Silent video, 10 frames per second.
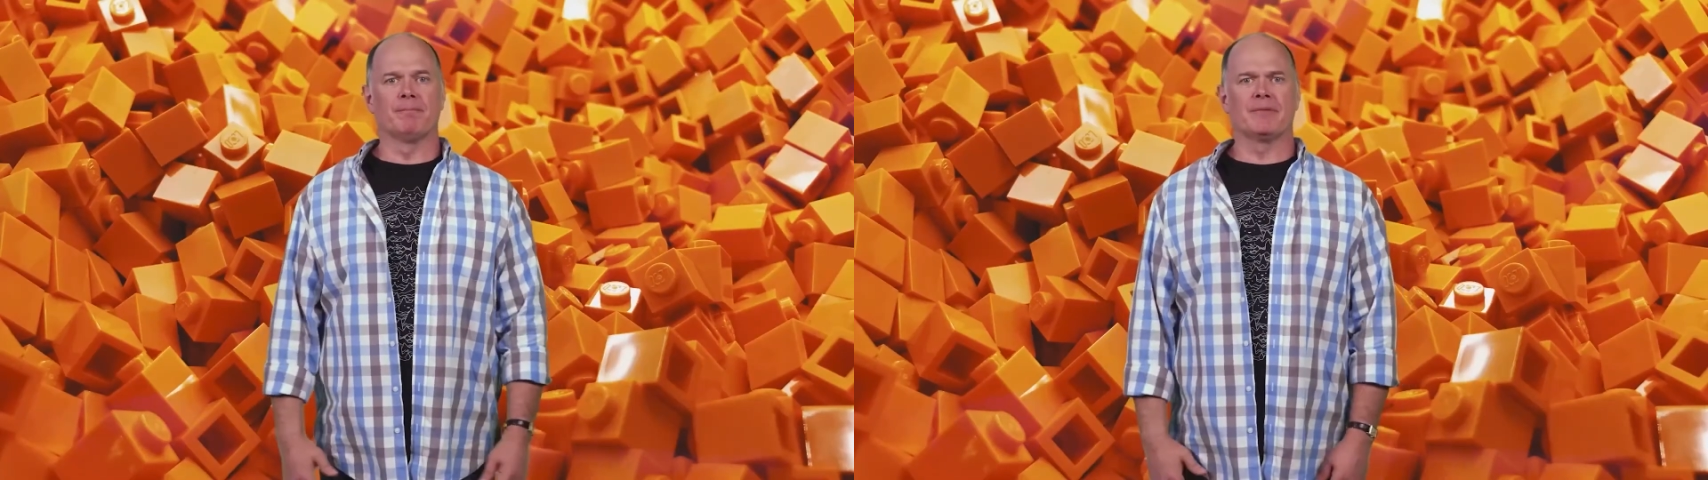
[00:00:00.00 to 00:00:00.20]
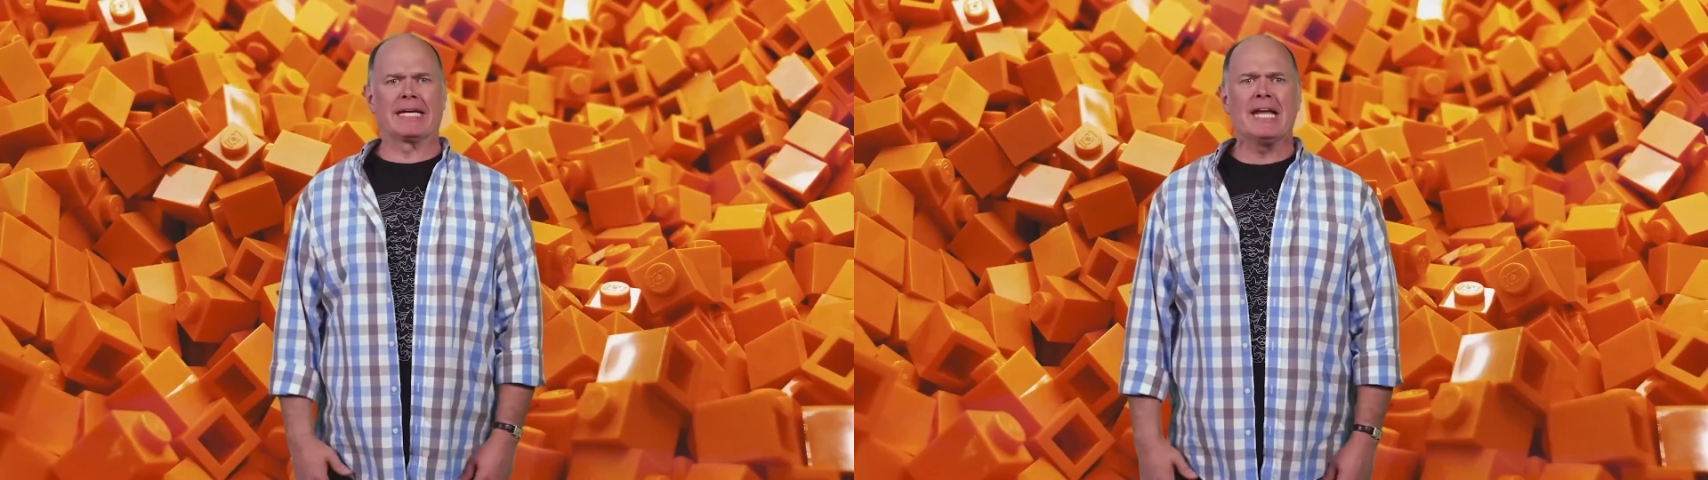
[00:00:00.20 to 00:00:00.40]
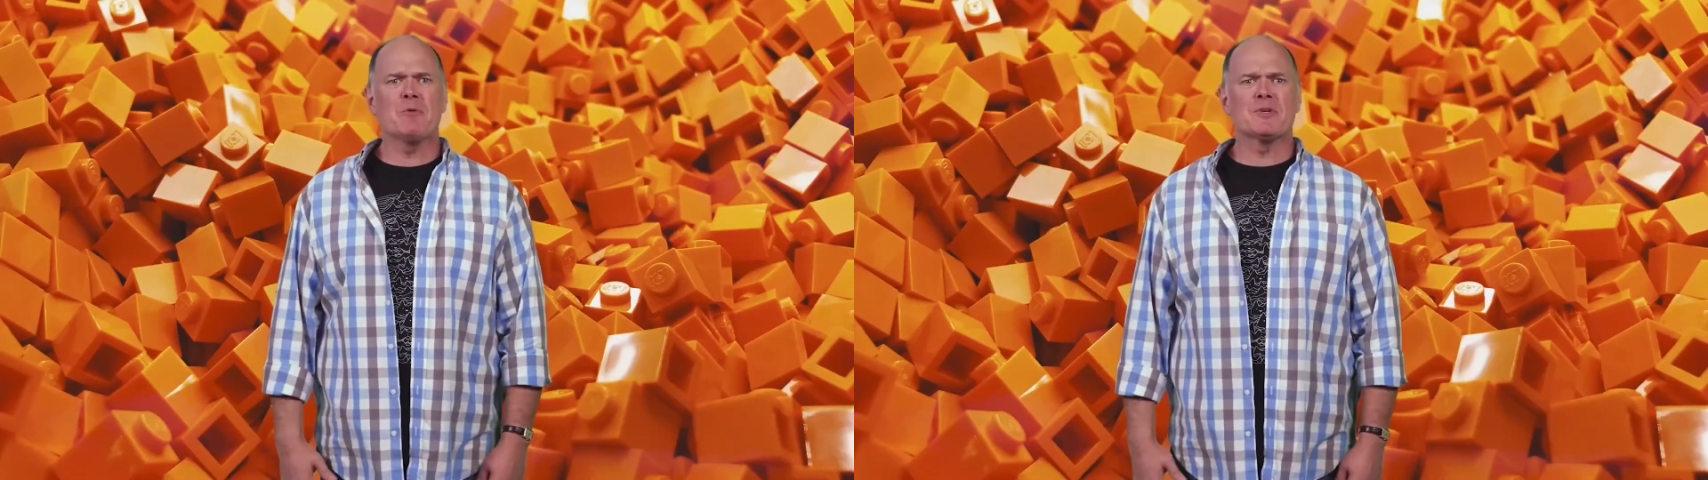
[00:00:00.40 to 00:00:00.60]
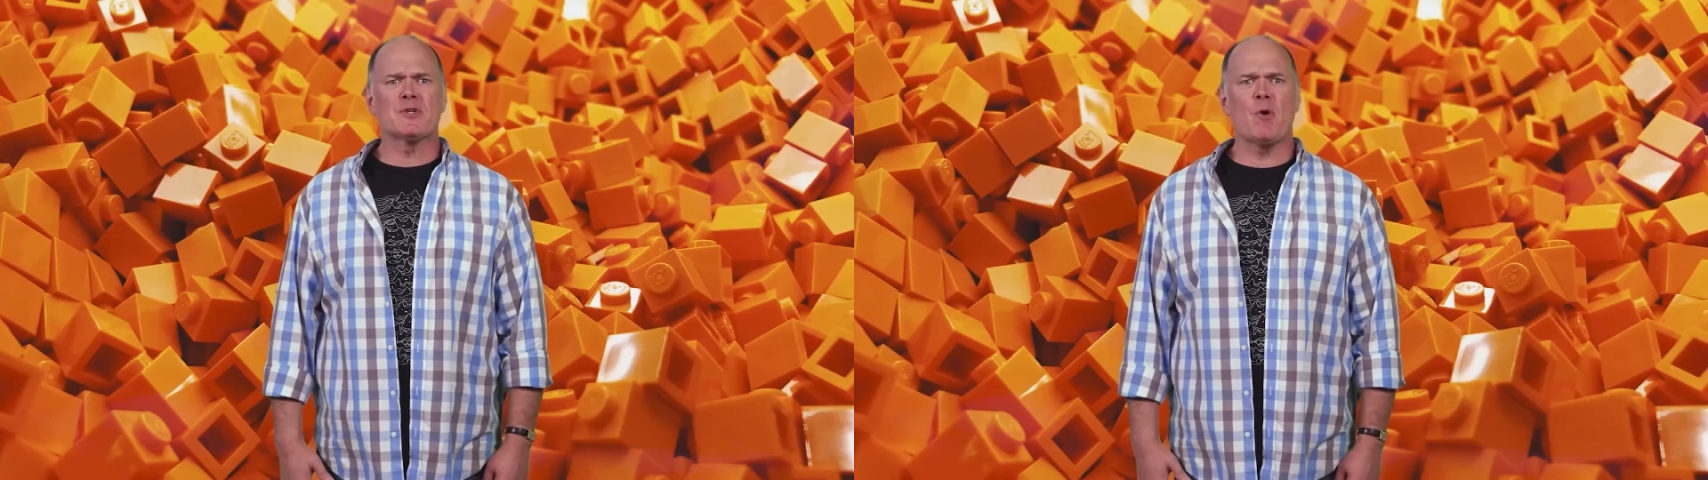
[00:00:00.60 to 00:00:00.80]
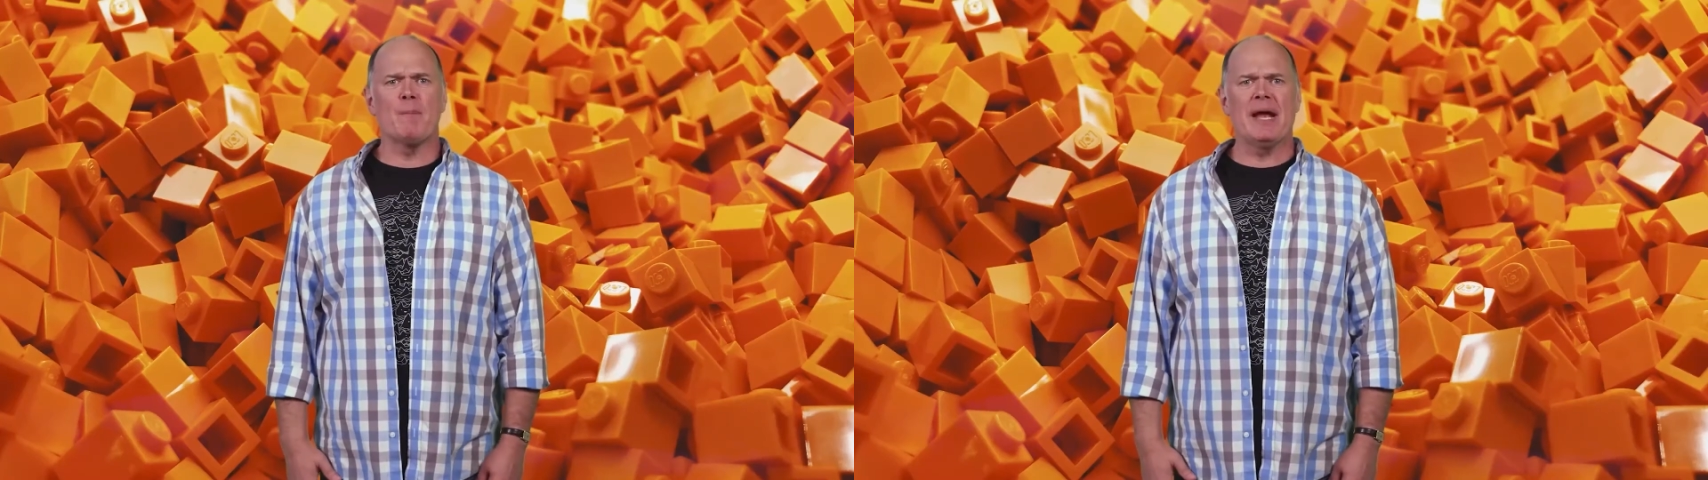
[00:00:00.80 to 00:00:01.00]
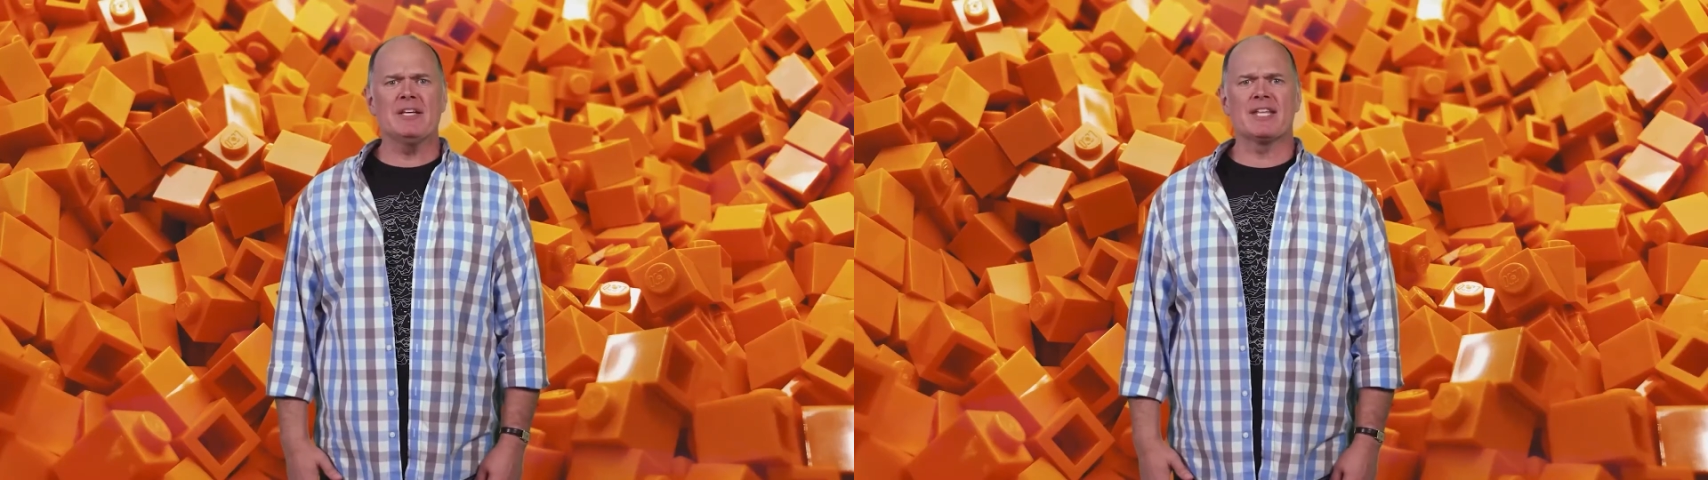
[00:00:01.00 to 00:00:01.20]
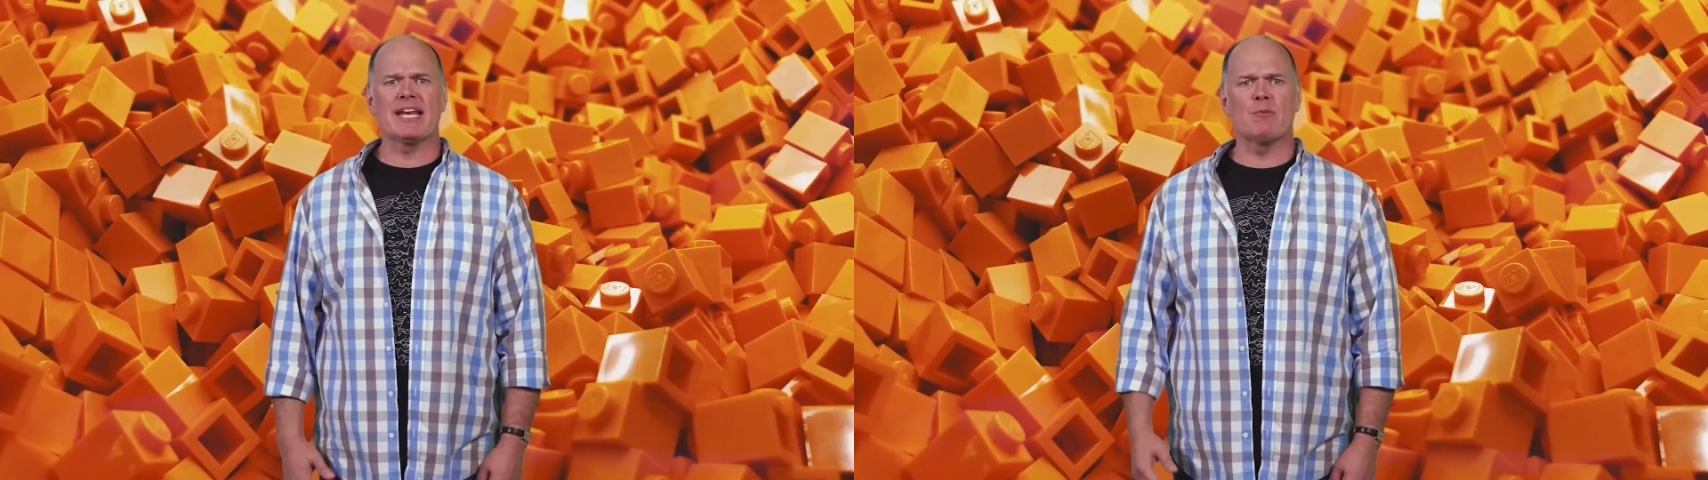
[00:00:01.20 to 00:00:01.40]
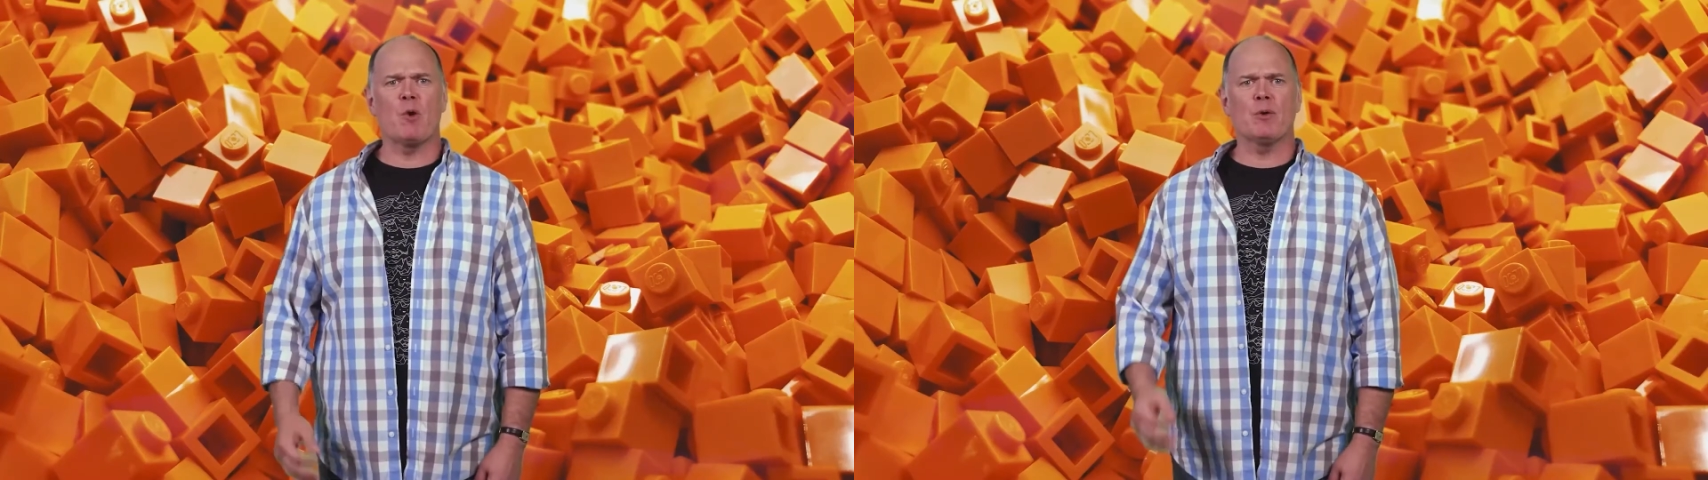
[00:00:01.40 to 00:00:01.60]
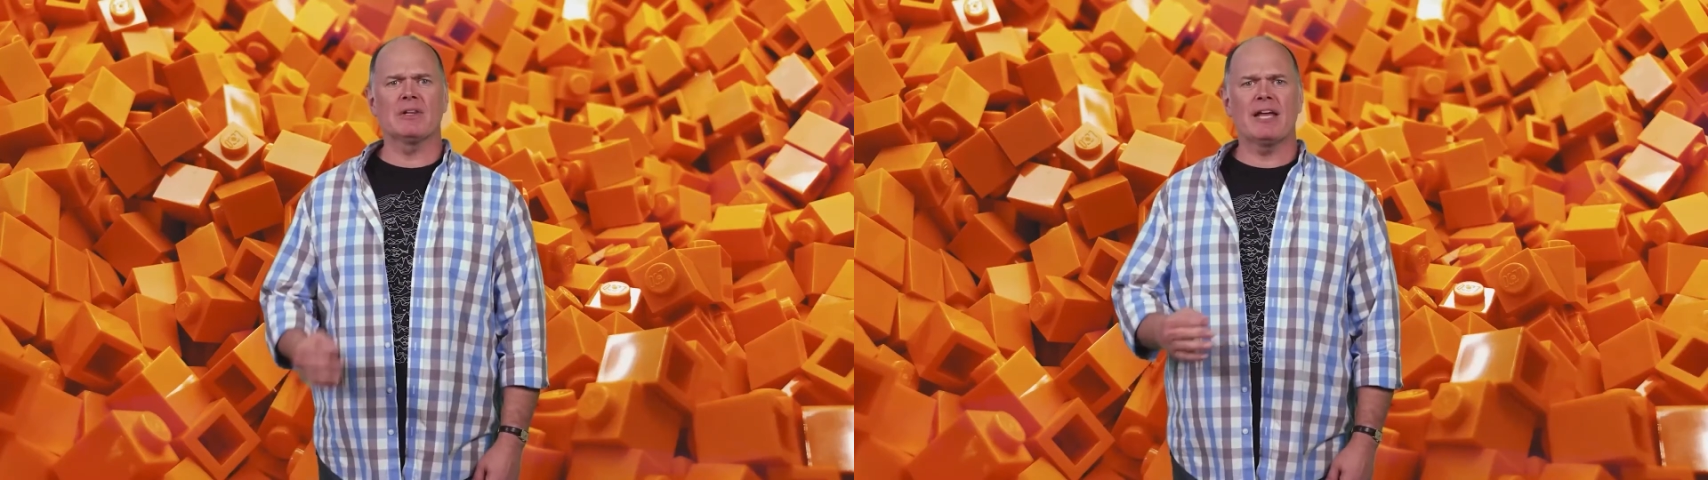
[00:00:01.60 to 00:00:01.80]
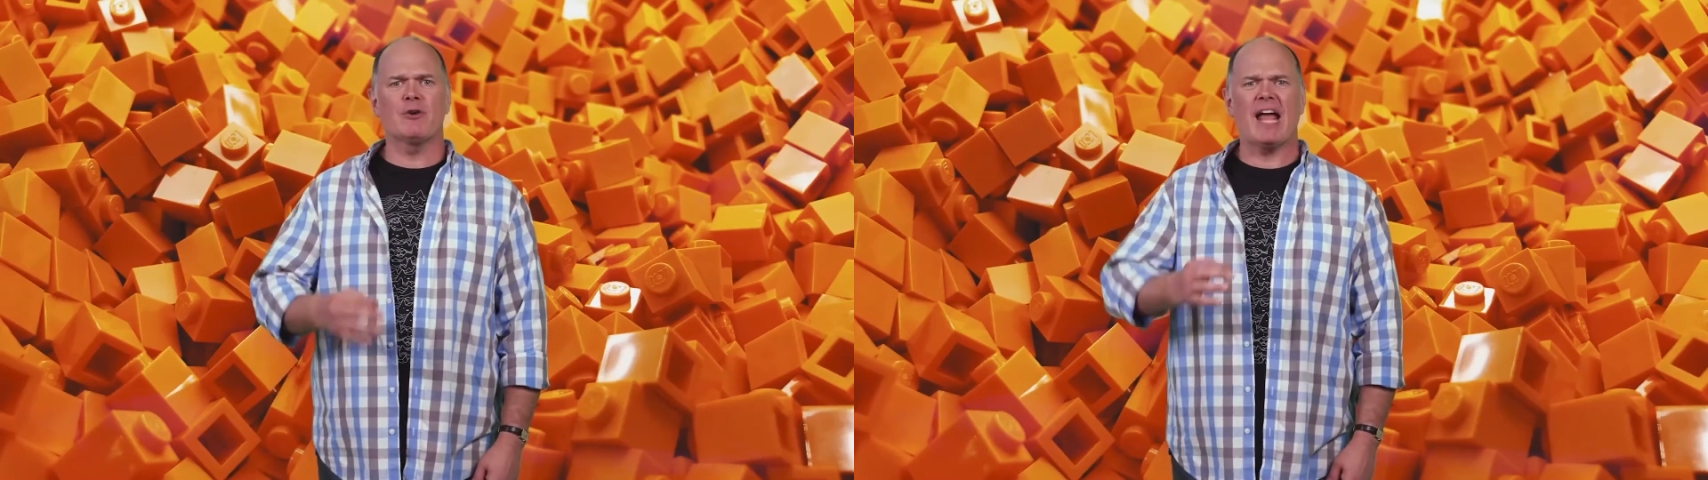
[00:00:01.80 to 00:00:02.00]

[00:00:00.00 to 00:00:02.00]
The king was so amazed that he wrote a letter